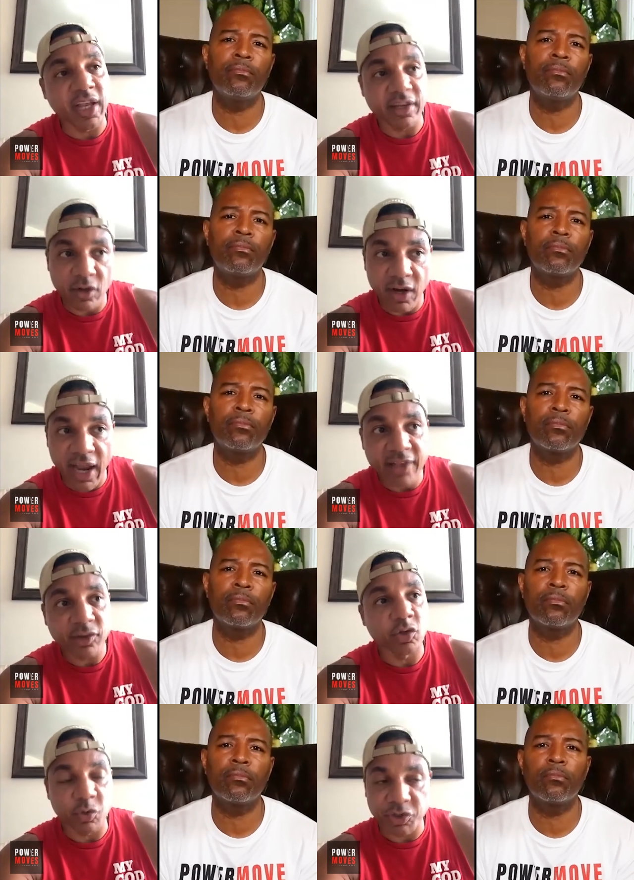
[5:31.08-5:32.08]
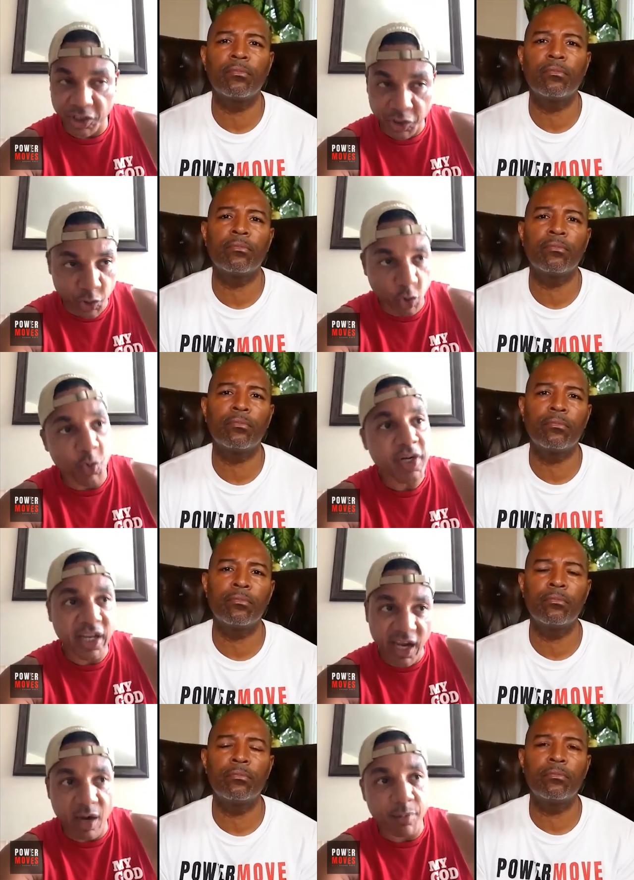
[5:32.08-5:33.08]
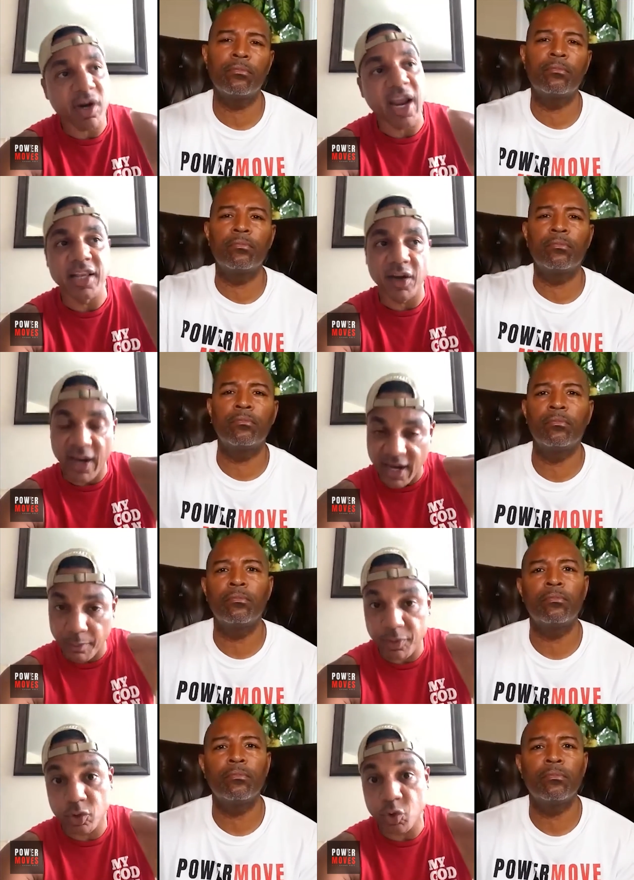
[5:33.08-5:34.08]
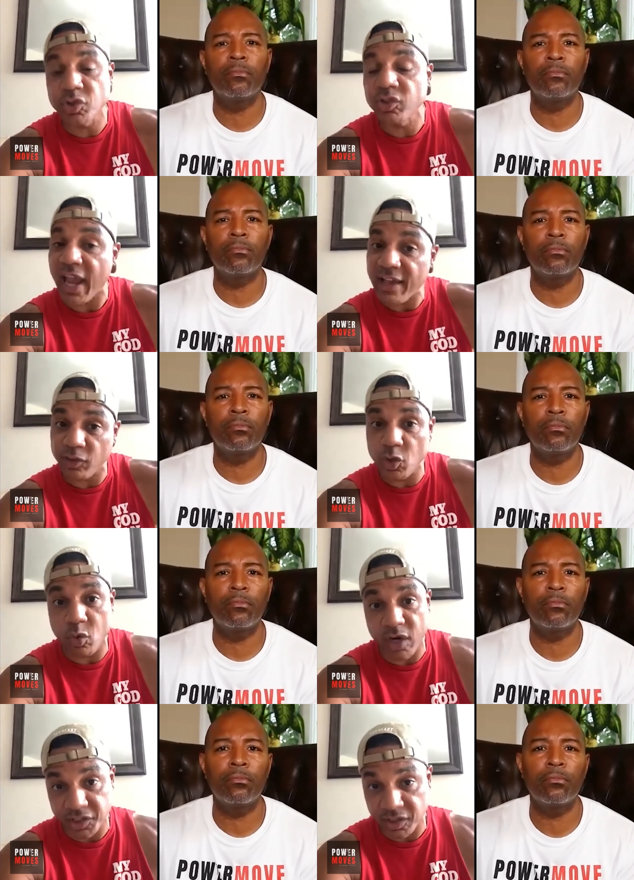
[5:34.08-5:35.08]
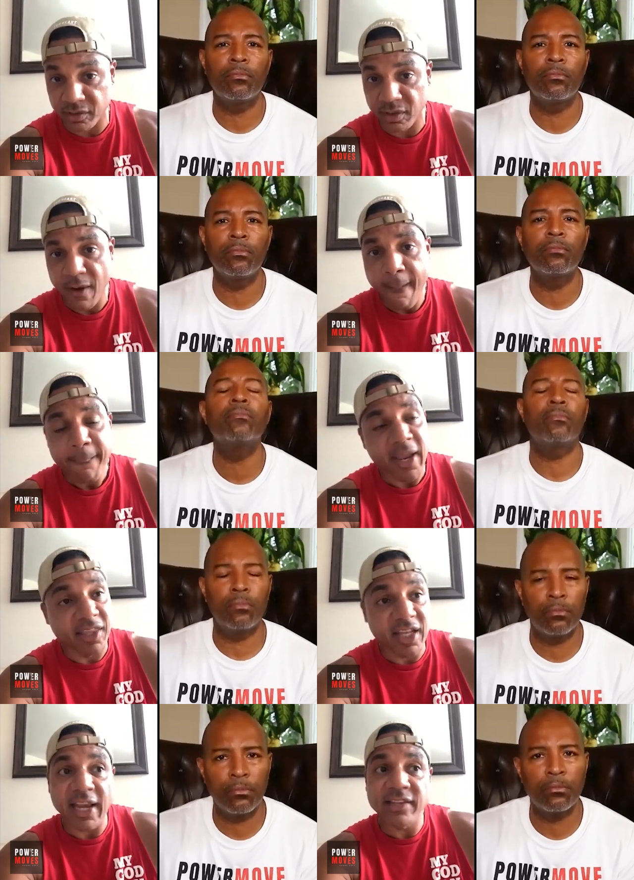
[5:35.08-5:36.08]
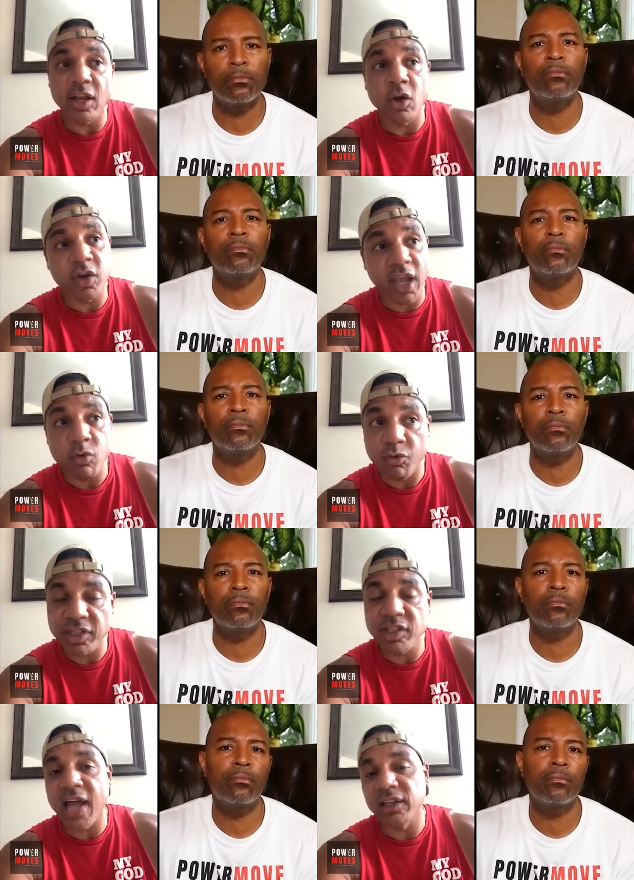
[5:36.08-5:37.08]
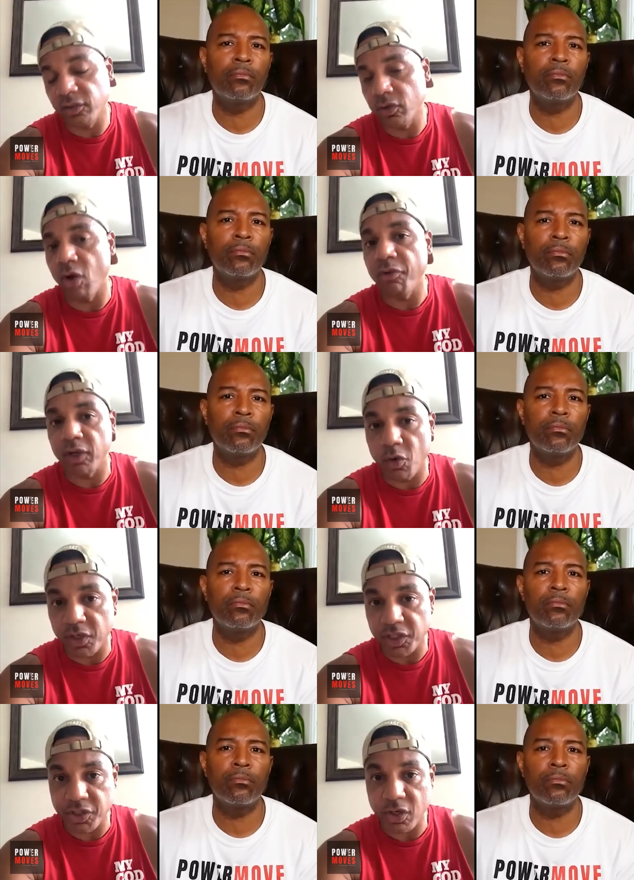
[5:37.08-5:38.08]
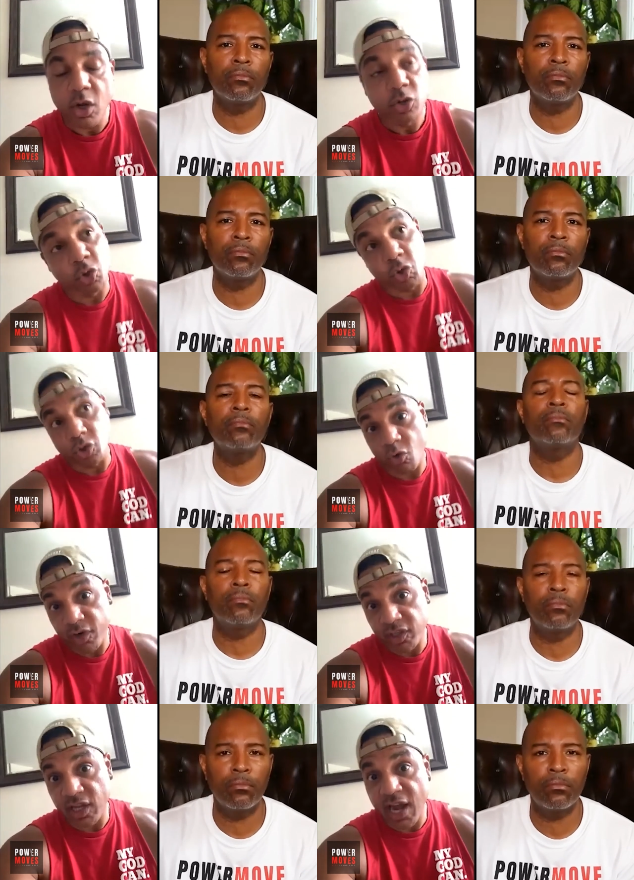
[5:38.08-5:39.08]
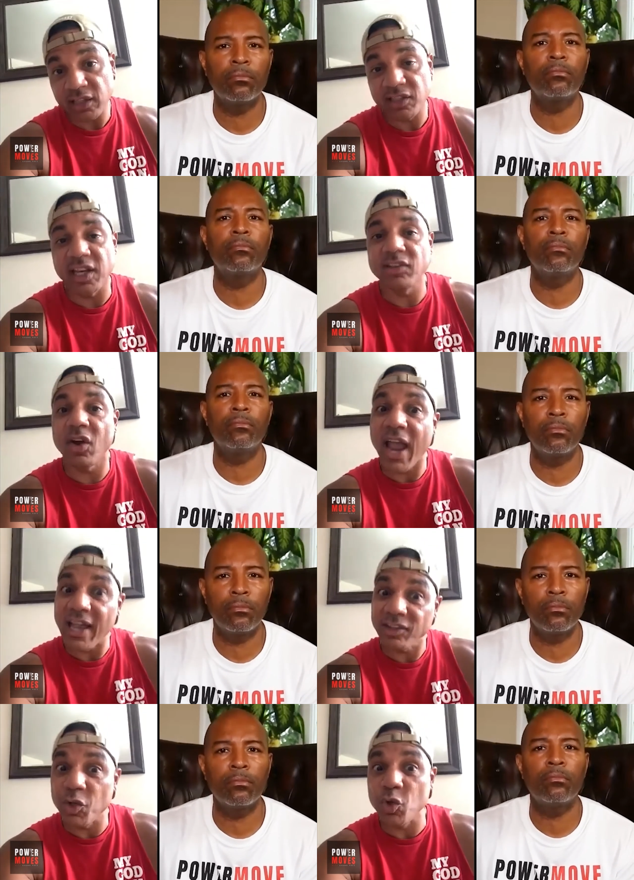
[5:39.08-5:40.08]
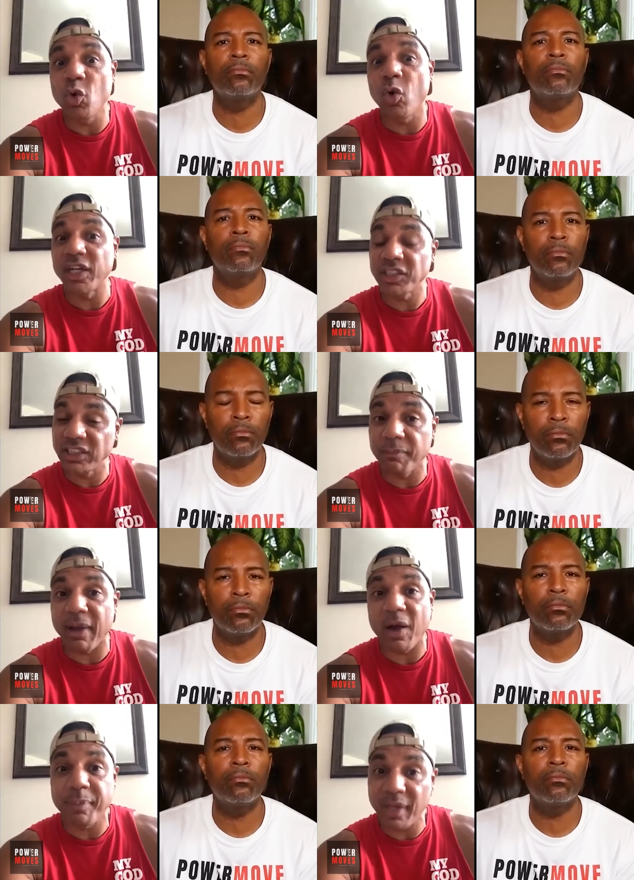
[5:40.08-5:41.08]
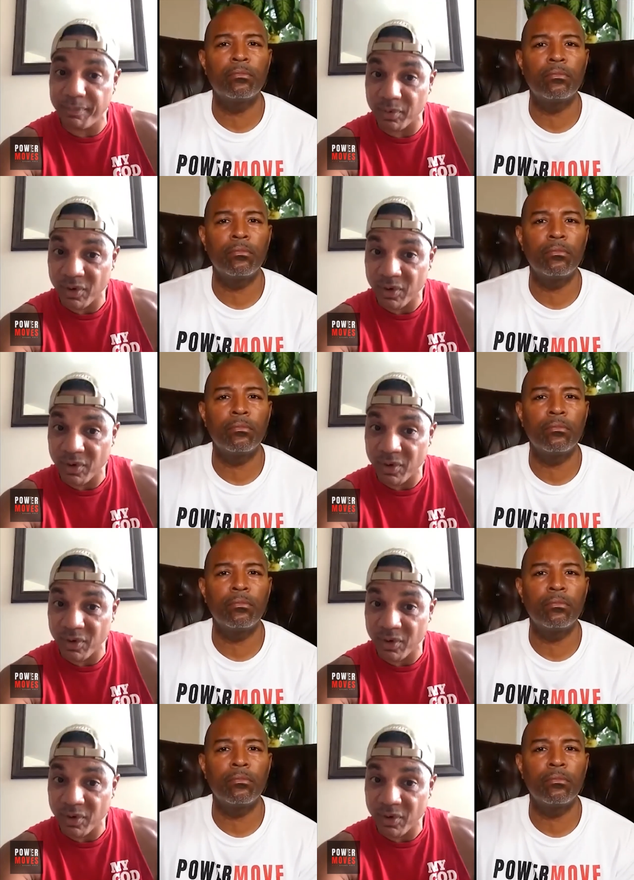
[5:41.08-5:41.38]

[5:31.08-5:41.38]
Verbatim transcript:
Speaker 1: they start asking you. So it's just you and the camera, and they and the producers are asking you questions. And then they say, okay, well, Rich Dollaz is already on this show. Do you know Rich Dollaz? And they start asking you questions about people.